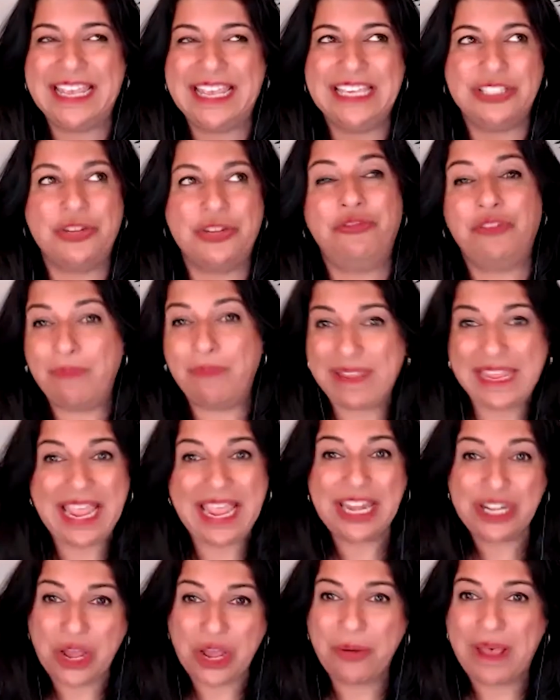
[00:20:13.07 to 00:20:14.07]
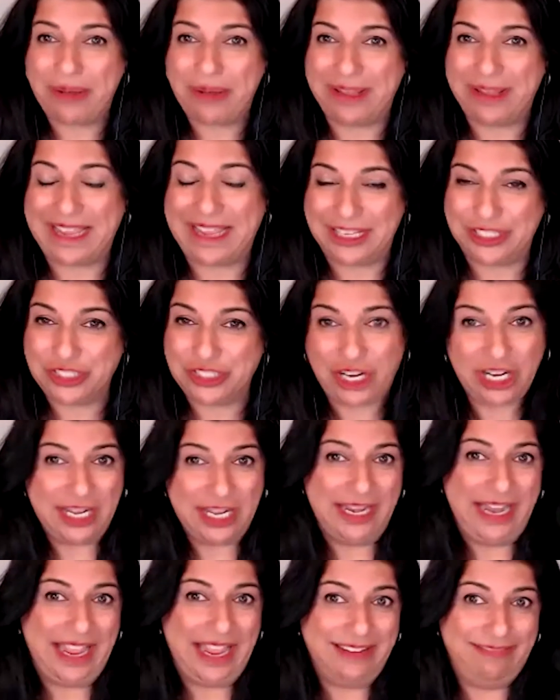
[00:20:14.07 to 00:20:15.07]
So for me, I know how I got
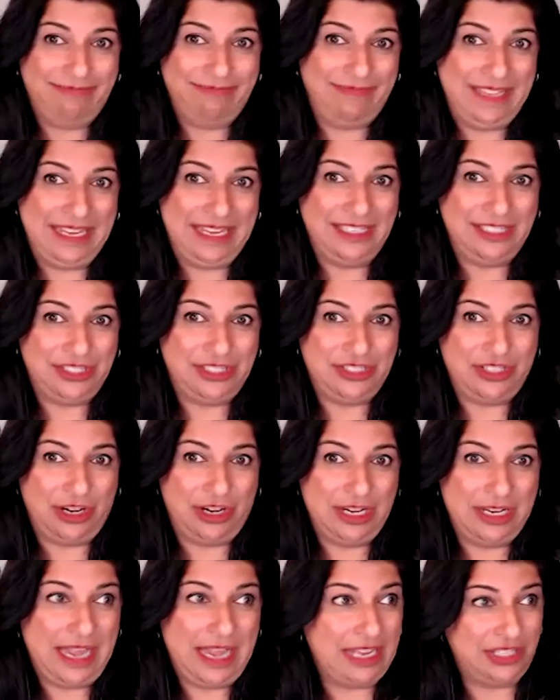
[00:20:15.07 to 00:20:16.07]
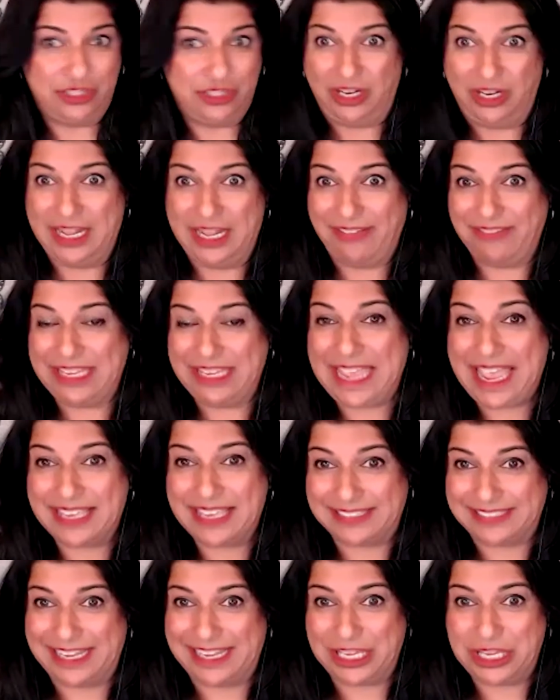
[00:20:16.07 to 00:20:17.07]
started. I these started, I started having
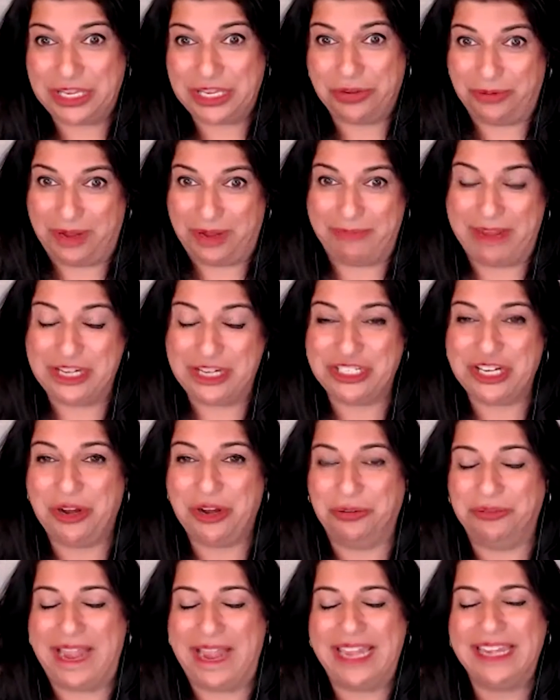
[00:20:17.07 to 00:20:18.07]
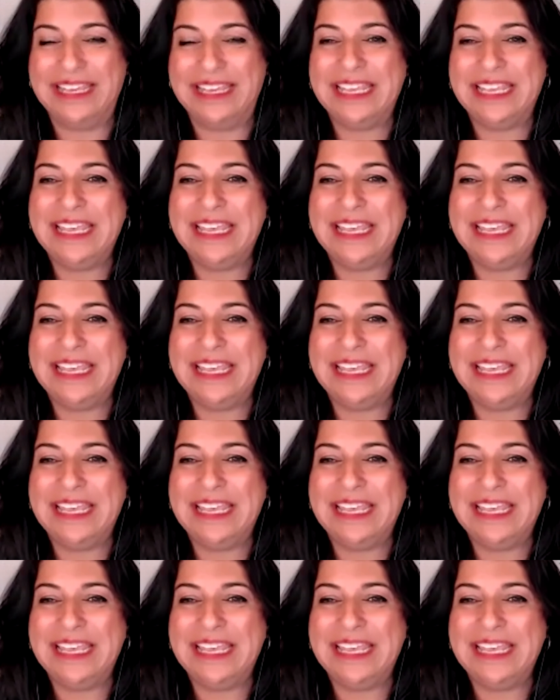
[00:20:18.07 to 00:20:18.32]
guests like you on my show, right?